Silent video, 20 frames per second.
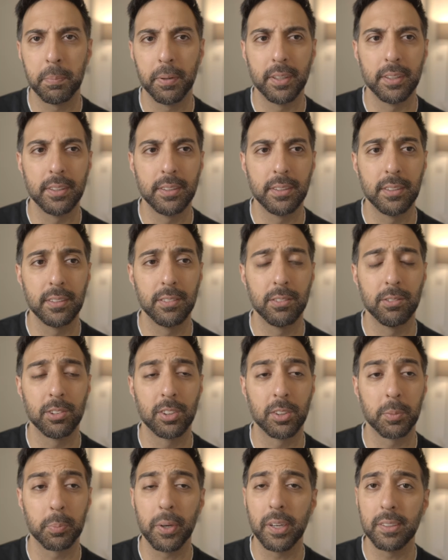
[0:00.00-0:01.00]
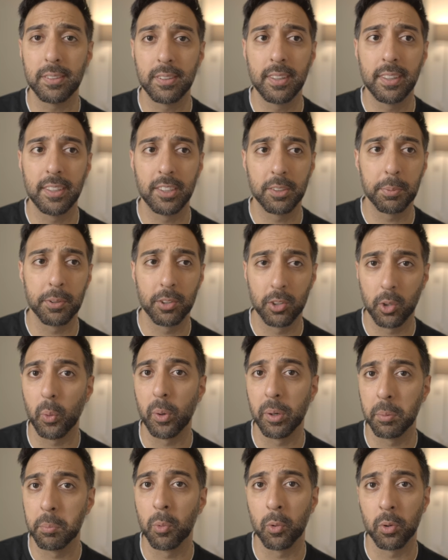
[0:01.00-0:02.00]
but surprisingly, it's been
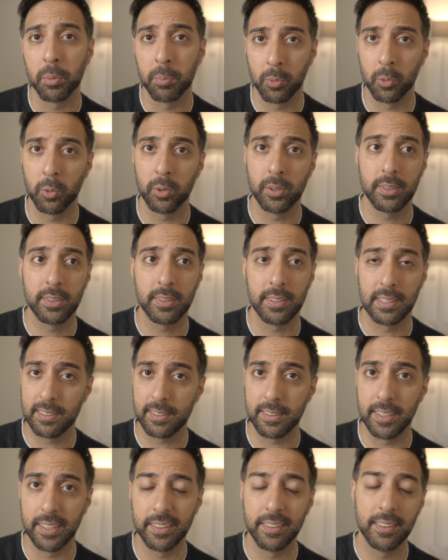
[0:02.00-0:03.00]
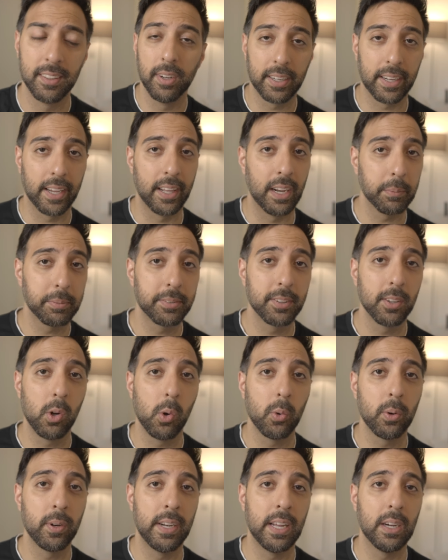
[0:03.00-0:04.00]
growing more and more since then. Again, I'm still
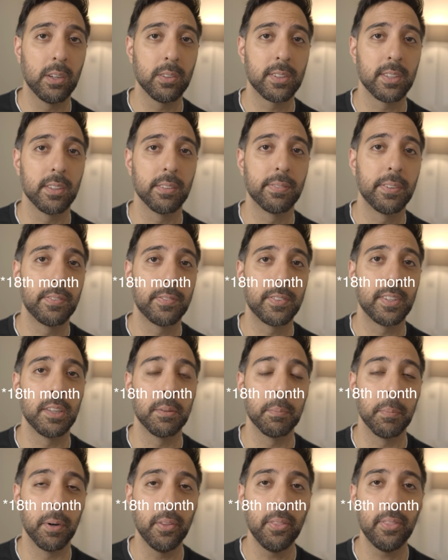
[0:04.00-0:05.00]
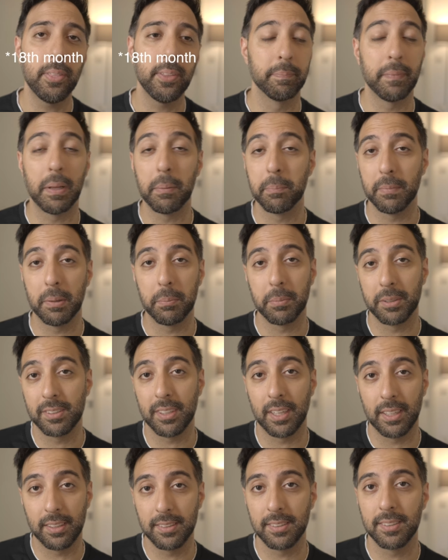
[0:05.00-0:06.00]
holding out till the 15th month. I'm
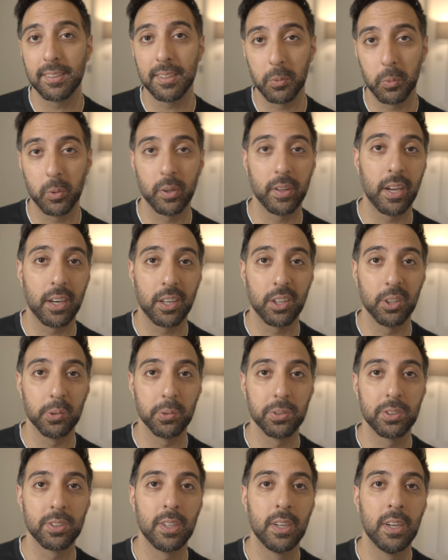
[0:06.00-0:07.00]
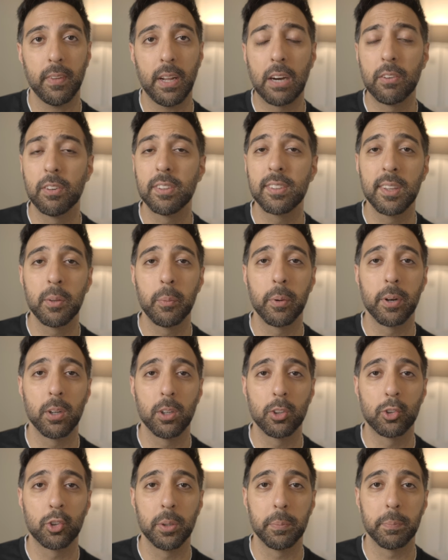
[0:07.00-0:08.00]
excited to see where that goes. I recently went
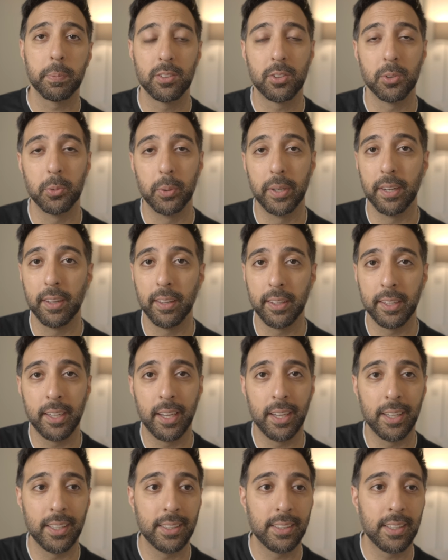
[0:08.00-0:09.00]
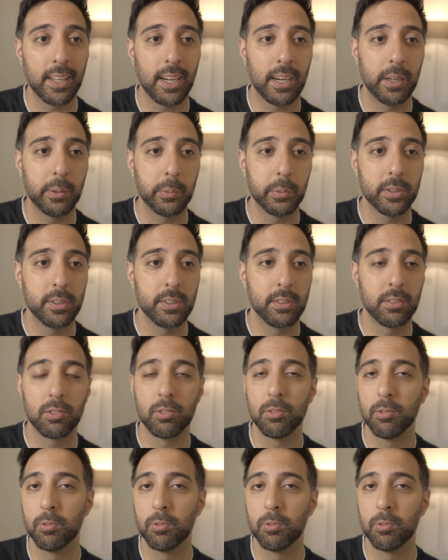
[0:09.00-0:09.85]
on a trip to Italy and I was